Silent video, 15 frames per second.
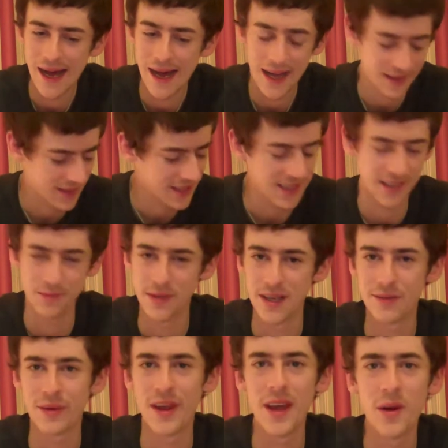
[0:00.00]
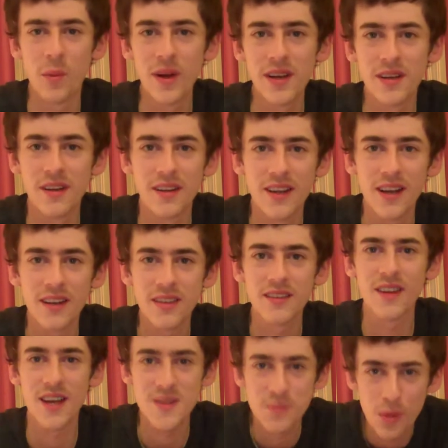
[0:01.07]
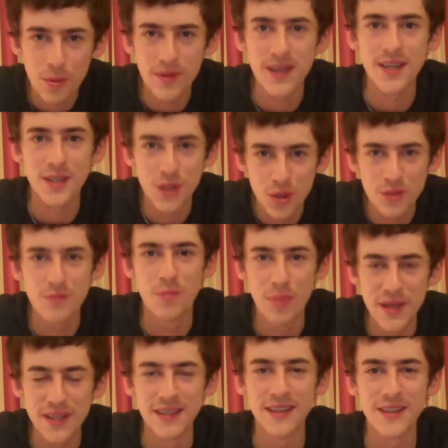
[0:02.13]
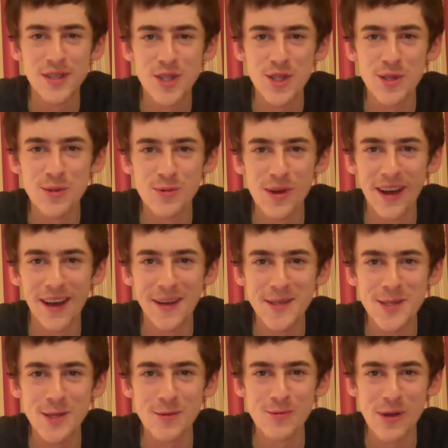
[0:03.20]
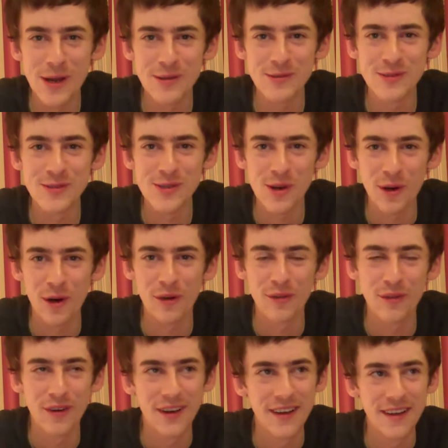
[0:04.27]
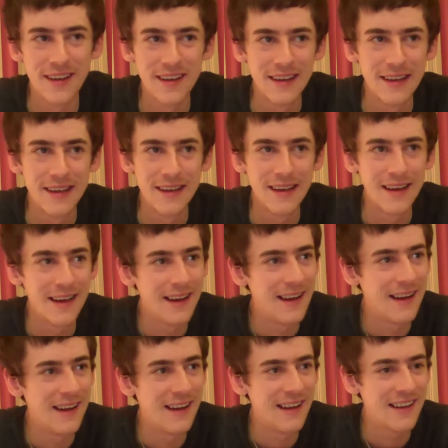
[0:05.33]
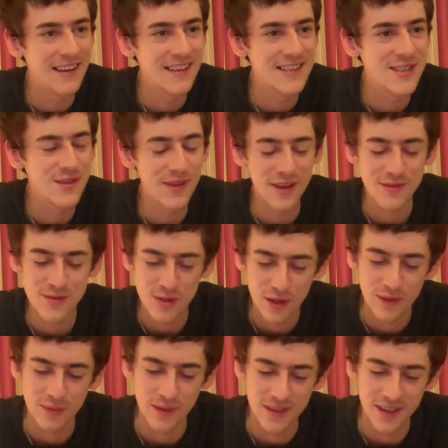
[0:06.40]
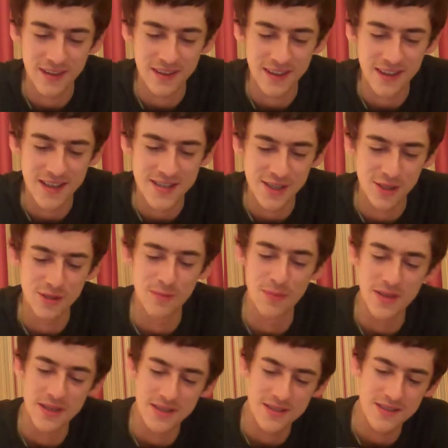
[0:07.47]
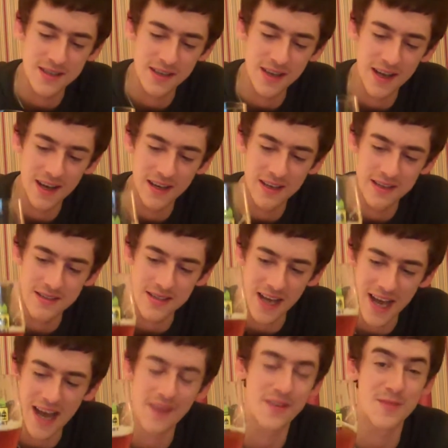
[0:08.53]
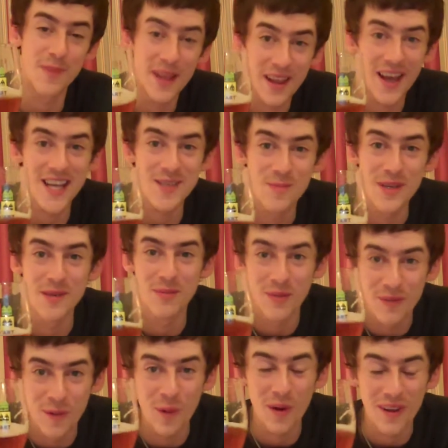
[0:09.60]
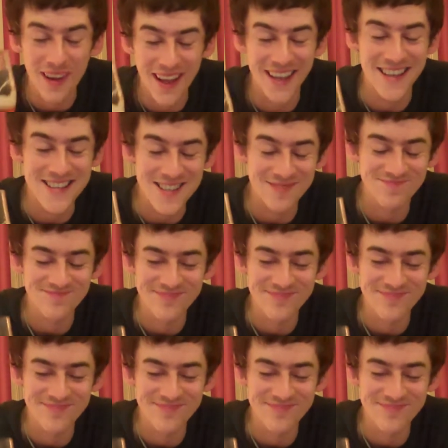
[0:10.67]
I think I may have hit a winner there. I think that's probably a good beer to round off with. I think that's a good beer to have as my last beer before Lent.